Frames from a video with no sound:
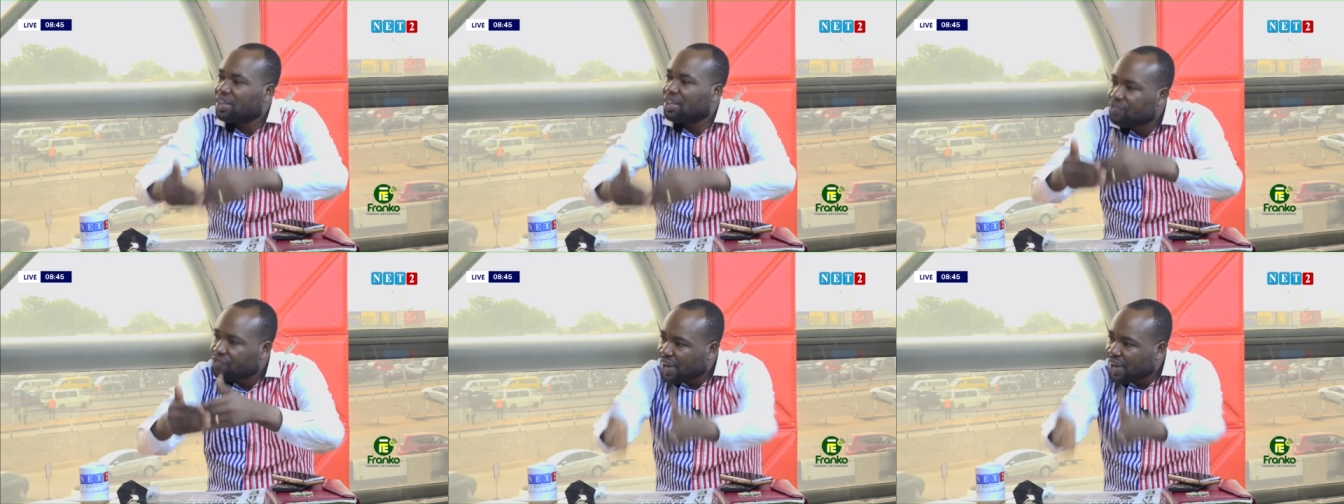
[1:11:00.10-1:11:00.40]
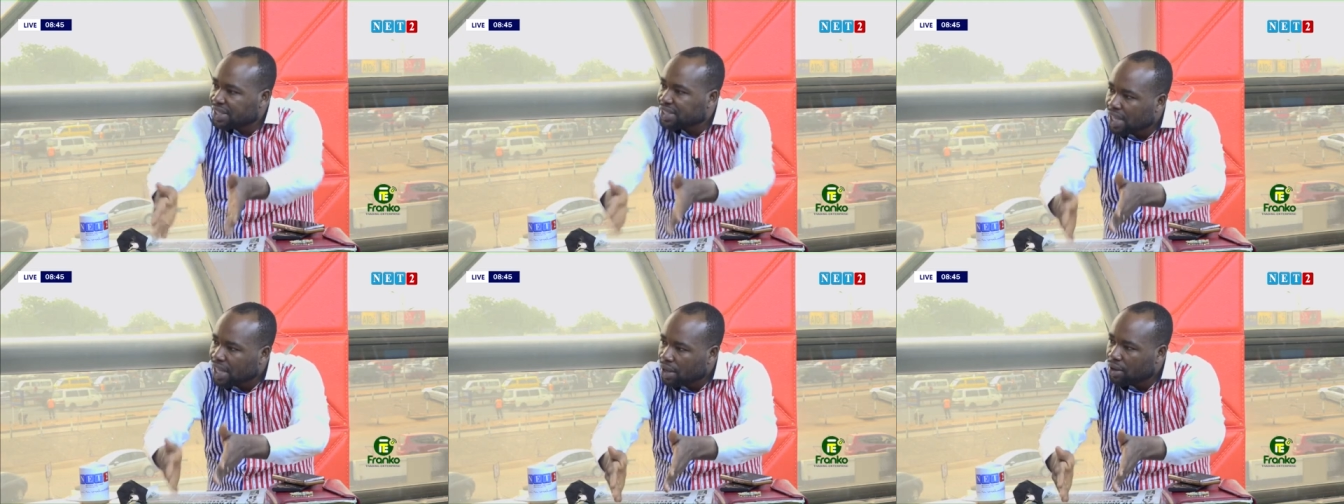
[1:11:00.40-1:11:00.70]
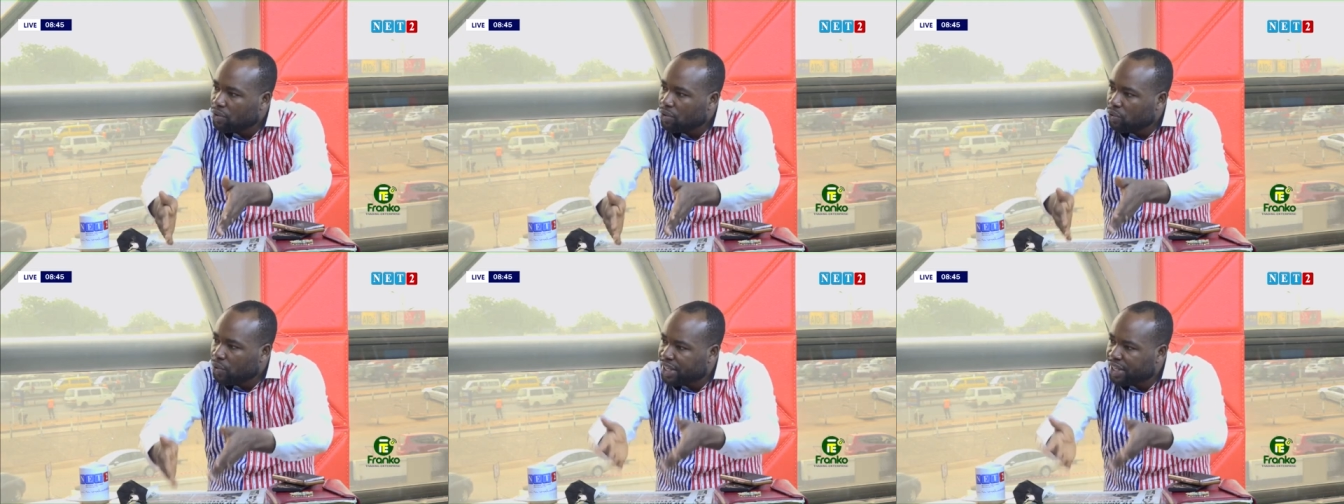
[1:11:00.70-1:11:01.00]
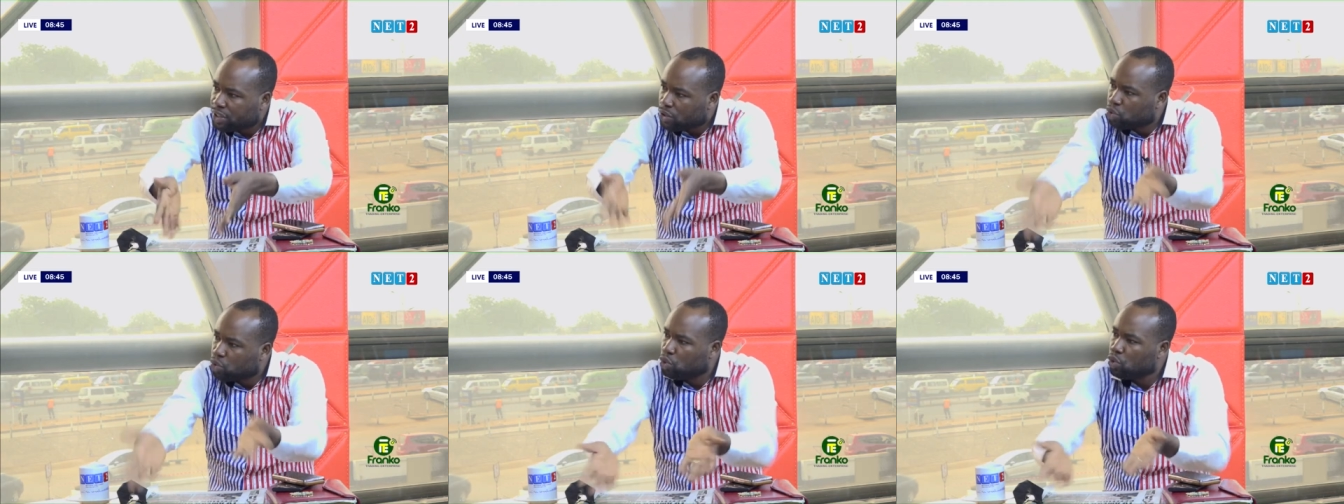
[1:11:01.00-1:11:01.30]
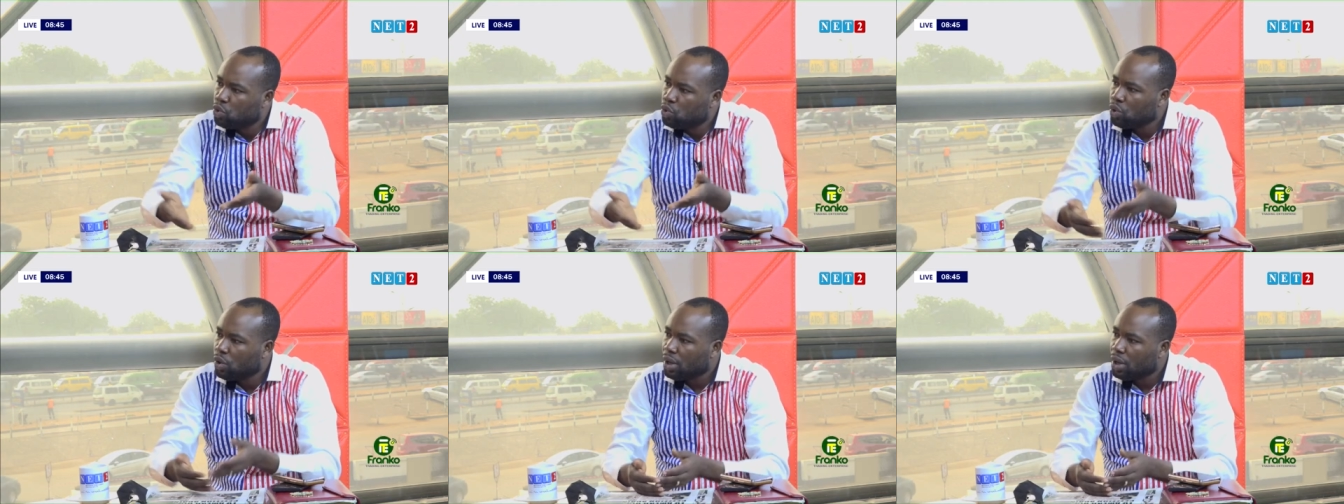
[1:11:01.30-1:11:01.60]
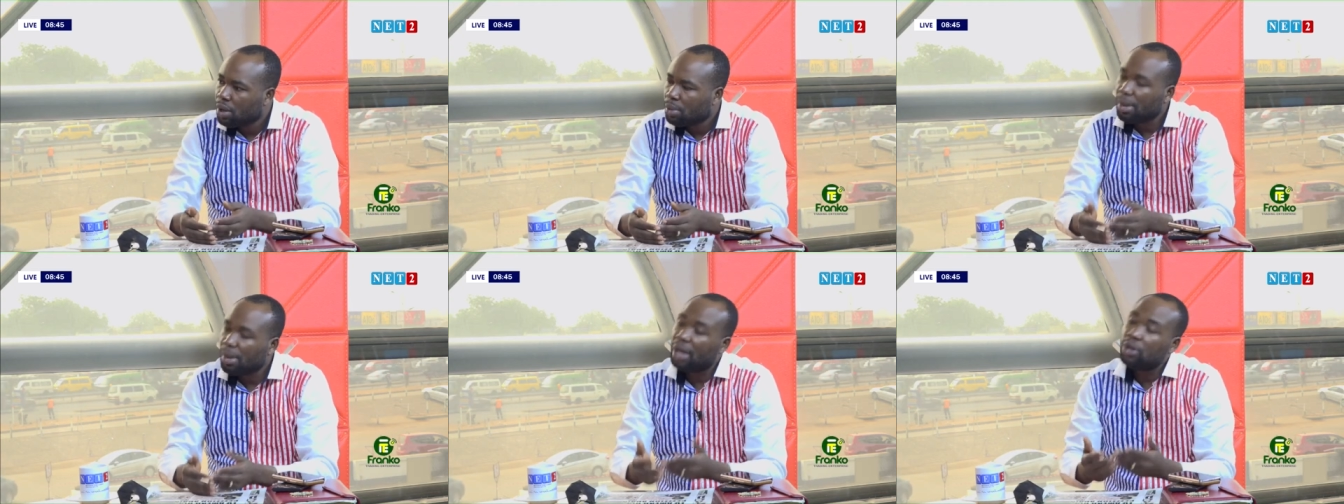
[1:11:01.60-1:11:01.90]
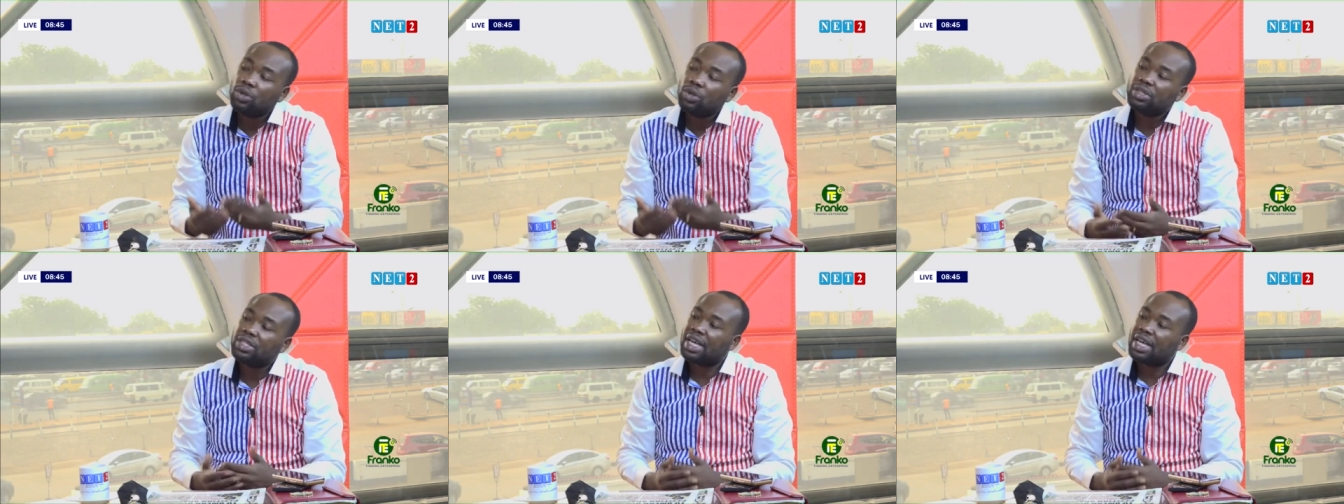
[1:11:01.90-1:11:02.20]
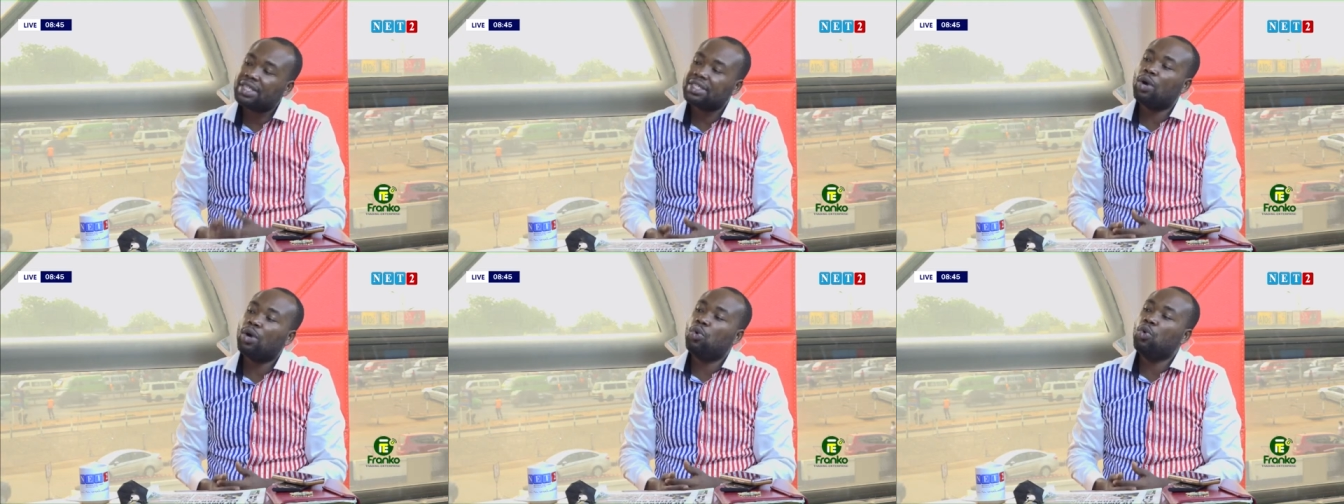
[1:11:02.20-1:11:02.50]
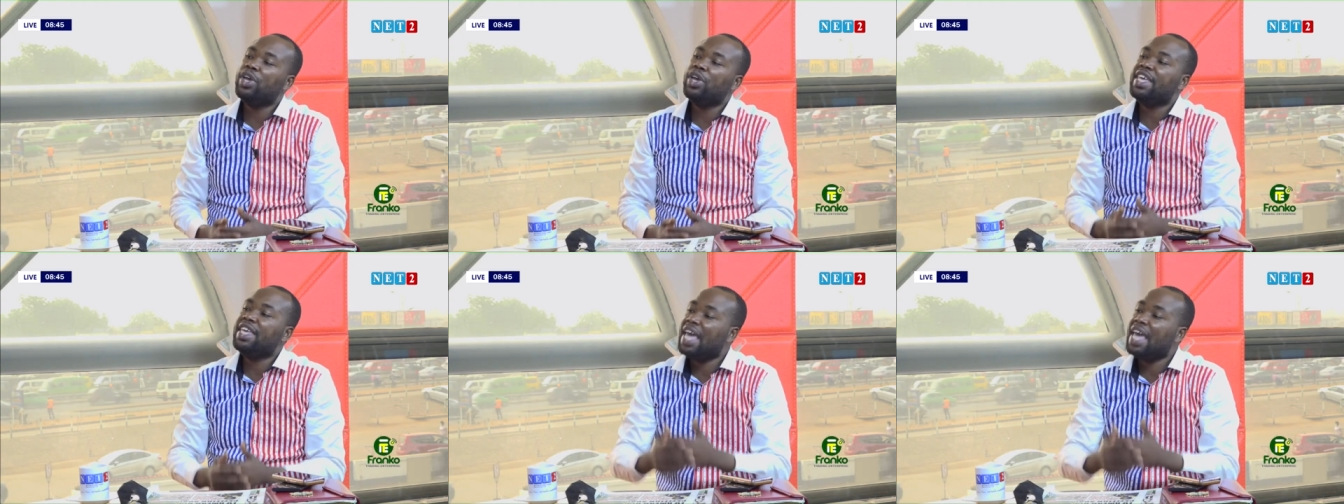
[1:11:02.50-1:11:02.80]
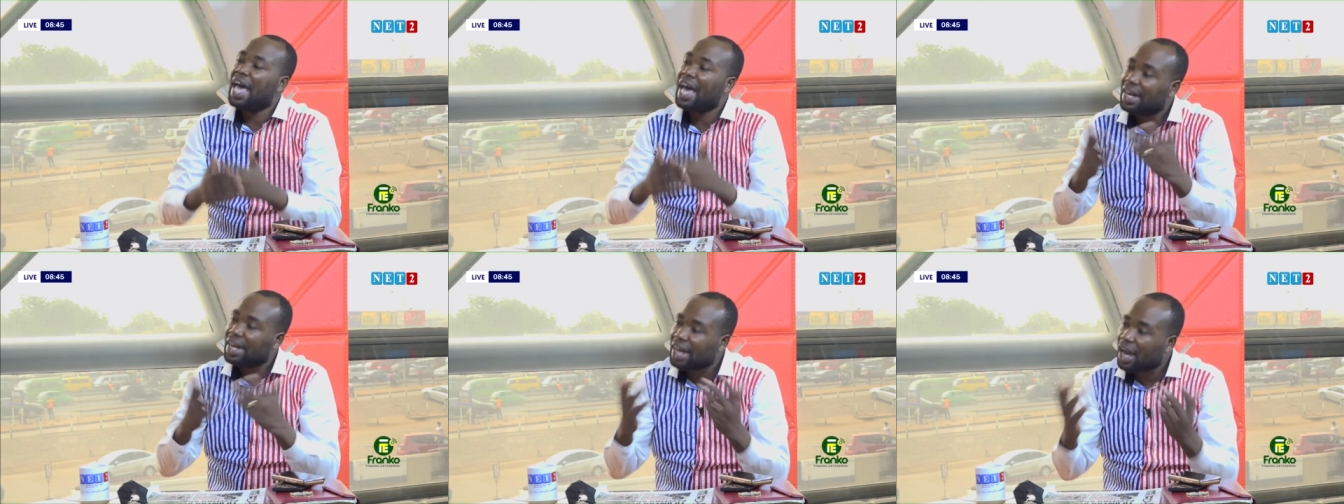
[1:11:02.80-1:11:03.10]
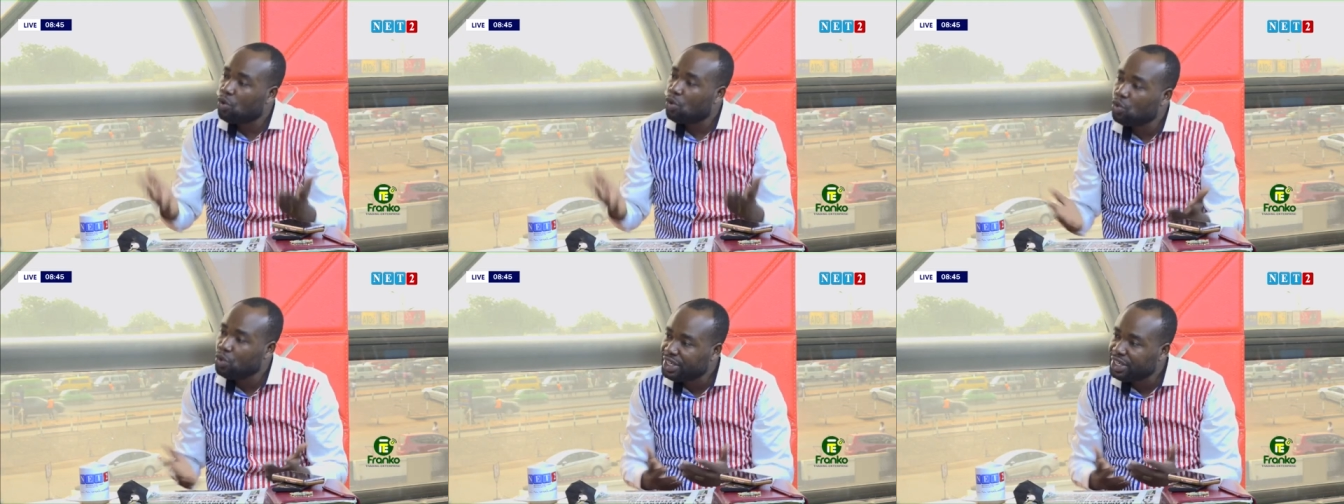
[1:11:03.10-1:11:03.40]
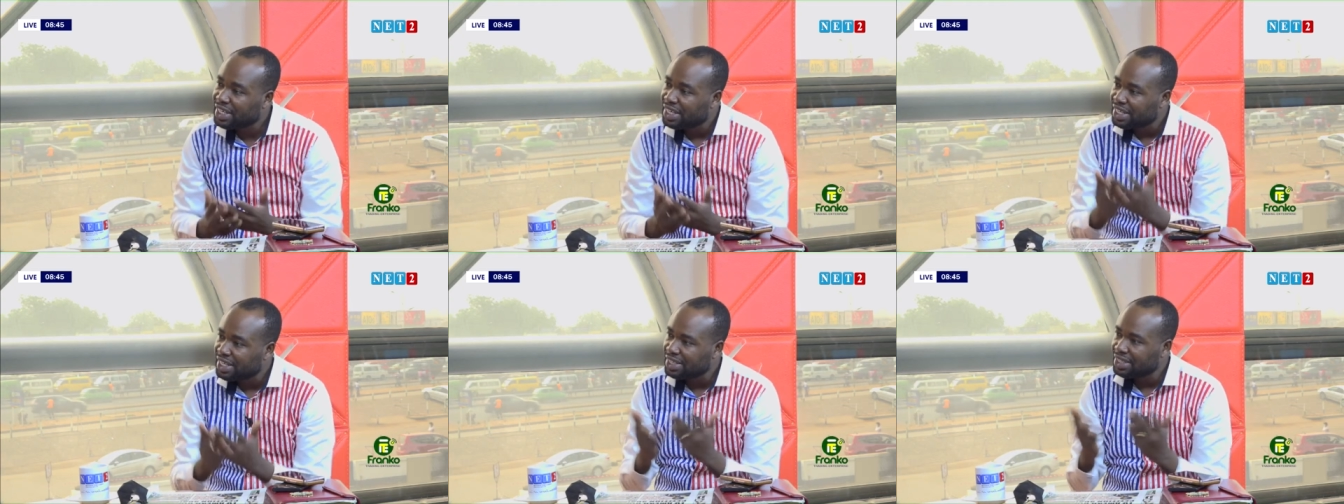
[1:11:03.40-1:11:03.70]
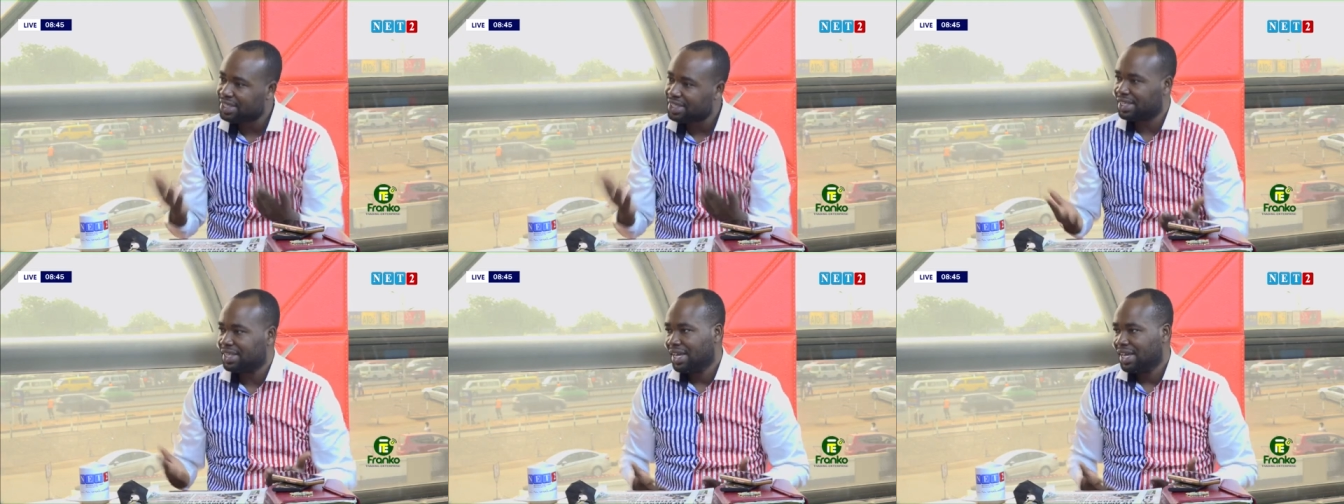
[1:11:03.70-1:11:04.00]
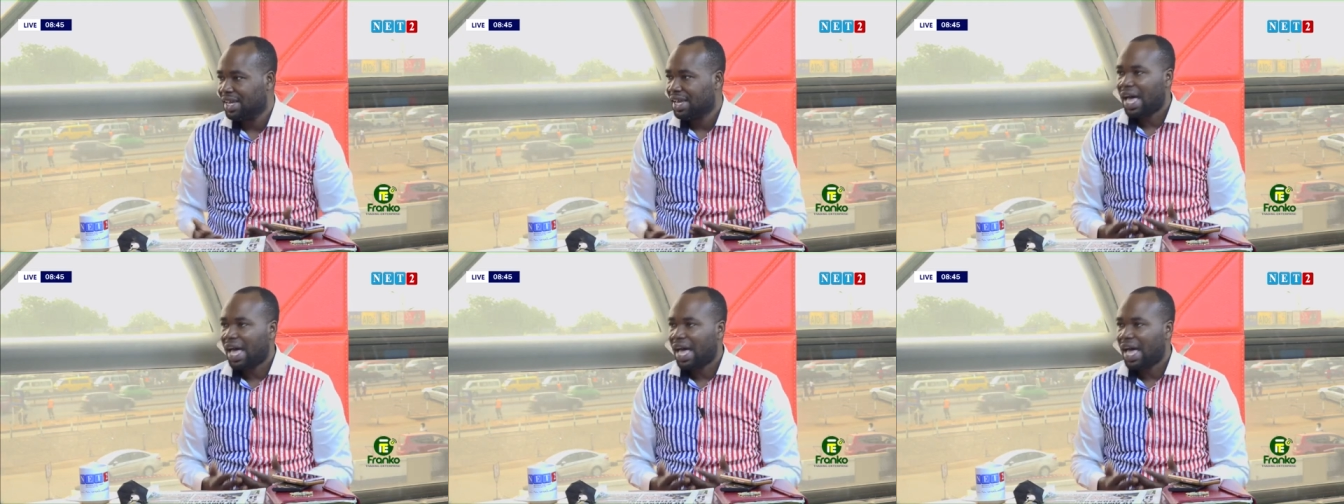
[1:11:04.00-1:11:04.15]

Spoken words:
a faster rate to you. But I don't know what I'm saying, we here and we didn't.